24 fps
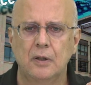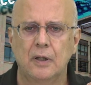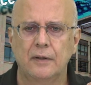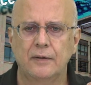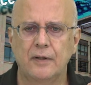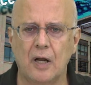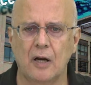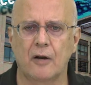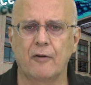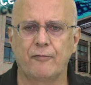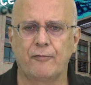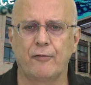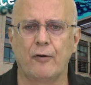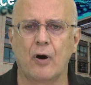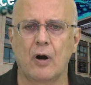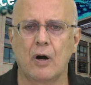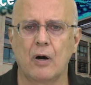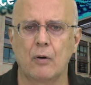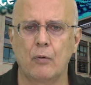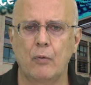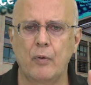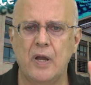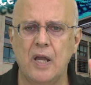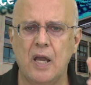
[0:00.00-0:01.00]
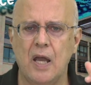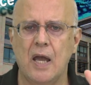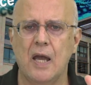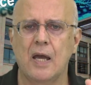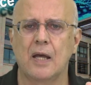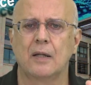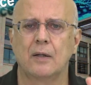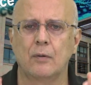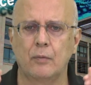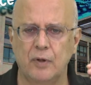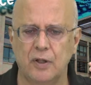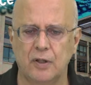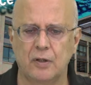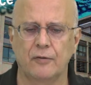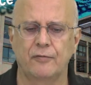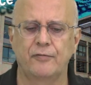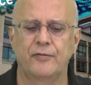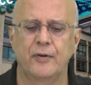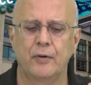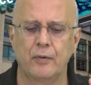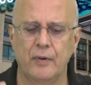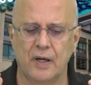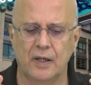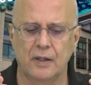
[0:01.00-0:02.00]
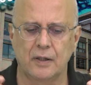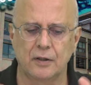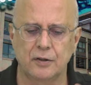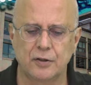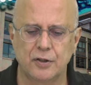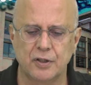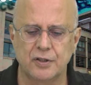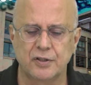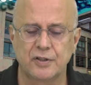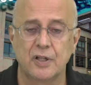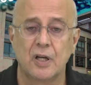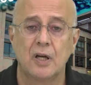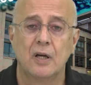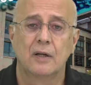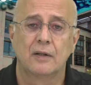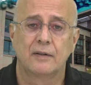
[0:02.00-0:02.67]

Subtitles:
Therefore, we end with a few energies.